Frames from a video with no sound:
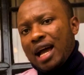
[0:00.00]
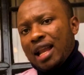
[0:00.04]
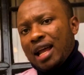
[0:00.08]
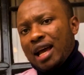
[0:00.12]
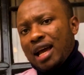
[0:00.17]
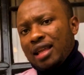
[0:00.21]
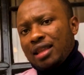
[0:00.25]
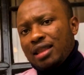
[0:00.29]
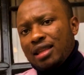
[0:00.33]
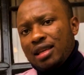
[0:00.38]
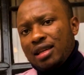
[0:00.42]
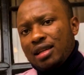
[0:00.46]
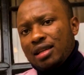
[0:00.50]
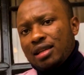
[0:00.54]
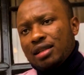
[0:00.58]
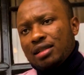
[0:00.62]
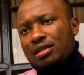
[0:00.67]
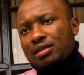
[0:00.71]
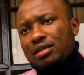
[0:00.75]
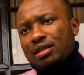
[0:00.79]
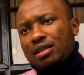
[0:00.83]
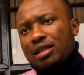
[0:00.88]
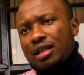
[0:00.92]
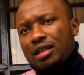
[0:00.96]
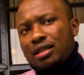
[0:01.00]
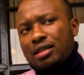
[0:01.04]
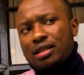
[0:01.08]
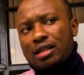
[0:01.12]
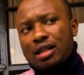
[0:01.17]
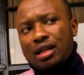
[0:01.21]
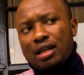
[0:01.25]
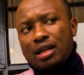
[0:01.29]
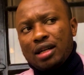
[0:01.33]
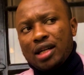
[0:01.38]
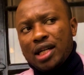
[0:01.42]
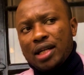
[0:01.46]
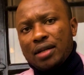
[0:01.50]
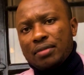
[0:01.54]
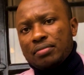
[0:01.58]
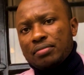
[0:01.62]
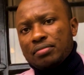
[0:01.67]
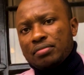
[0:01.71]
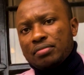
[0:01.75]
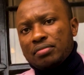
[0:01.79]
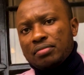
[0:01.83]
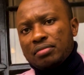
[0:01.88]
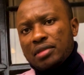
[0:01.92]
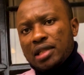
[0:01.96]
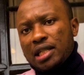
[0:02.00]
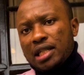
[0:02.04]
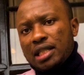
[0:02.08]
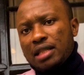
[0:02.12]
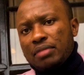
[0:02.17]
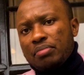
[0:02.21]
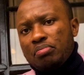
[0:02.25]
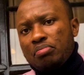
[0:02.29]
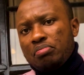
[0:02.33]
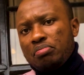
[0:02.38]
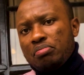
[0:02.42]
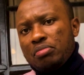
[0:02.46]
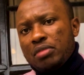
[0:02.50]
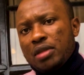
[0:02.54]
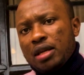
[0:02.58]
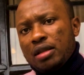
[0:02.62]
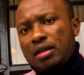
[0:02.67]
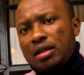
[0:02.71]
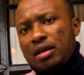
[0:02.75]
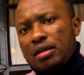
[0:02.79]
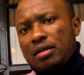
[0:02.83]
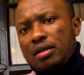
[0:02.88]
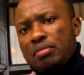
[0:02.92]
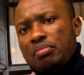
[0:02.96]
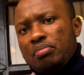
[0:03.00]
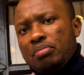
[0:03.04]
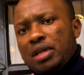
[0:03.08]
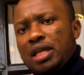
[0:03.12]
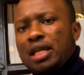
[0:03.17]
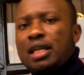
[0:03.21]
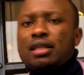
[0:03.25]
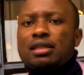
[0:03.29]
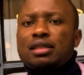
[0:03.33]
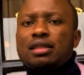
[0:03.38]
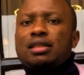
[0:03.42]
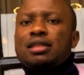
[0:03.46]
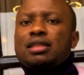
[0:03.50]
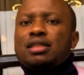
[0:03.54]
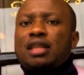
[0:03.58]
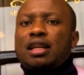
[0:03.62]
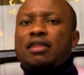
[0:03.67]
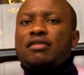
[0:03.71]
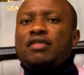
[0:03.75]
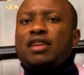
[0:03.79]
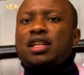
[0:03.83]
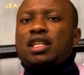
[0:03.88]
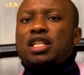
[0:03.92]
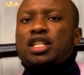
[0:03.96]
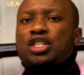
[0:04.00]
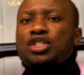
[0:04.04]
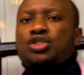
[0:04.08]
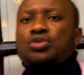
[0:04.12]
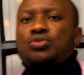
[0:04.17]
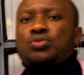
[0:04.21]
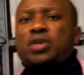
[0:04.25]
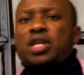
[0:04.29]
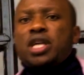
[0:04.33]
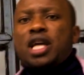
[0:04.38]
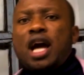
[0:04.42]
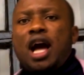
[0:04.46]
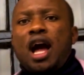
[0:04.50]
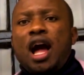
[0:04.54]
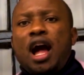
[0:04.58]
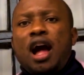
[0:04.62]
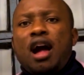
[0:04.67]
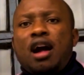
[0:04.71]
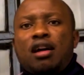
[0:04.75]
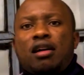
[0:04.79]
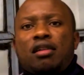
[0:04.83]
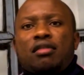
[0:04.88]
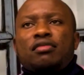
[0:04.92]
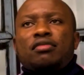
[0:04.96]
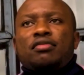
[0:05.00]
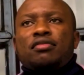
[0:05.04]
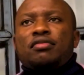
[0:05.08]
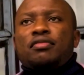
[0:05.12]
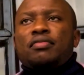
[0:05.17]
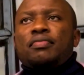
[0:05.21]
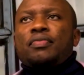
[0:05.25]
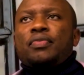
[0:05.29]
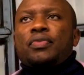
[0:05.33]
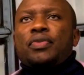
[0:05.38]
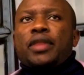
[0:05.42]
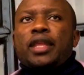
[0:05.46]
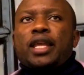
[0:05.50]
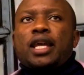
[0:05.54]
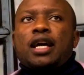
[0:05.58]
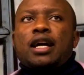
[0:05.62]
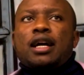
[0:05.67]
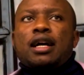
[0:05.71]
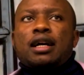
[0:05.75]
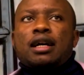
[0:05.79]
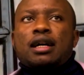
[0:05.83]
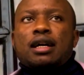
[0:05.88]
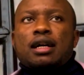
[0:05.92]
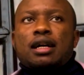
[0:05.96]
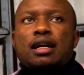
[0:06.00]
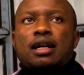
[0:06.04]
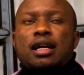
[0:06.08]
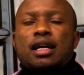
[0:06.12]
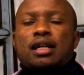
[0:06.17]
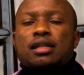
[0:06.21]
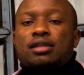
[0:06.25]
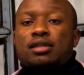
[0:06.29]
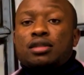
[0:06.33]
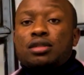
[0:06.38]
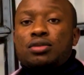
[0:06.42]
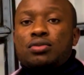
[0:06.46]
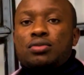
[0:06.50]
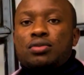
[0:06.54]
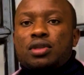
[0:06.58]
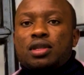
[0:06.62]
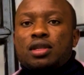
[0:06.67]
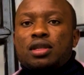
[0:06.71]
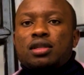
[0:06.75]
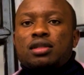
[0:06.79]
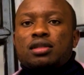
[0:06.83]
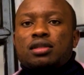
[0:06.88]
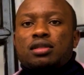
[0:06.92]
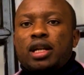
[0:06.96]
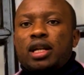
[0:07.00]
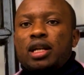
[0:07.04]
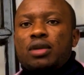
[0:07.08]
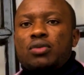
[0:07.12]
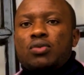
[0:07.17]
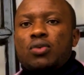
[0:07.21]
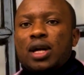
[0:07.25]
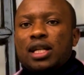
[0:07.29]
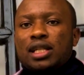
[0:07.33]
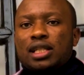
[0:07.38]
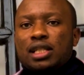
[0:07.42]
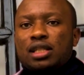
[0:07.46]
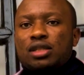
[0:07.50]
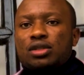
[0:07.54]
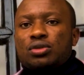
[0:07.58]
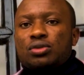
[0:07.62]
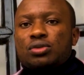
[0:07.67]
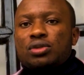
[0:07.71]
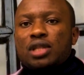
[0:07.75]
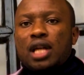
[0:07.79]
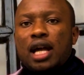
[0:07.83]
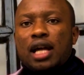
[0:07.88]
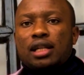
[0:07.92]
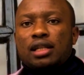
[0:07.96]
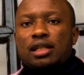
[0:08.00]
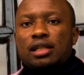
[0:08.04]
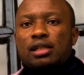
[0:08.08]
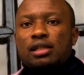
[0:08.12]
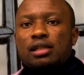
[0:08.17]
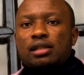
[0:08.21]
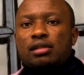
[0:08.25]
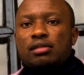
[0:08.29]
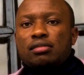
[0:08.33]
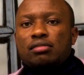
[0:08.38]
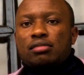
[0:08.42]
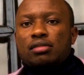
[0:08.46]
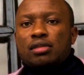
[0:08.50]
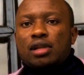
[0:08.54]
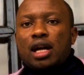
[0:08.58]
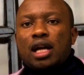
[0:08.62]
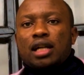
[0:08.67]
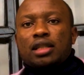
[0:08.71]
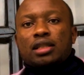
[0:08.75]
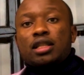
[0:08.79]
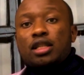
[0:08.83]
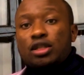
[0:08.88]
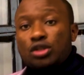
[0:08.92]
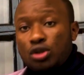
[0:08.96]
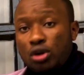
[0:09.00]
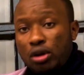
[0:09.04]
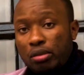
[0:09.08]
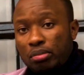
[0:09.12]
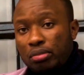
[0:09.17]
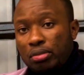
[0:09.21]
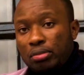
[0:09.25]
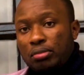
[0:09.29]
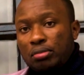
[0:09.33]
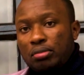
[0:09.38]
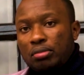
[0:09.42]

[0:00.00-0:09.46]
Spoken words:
And I think that the biggest disadvantage we have as youth is really wanting to start at the top,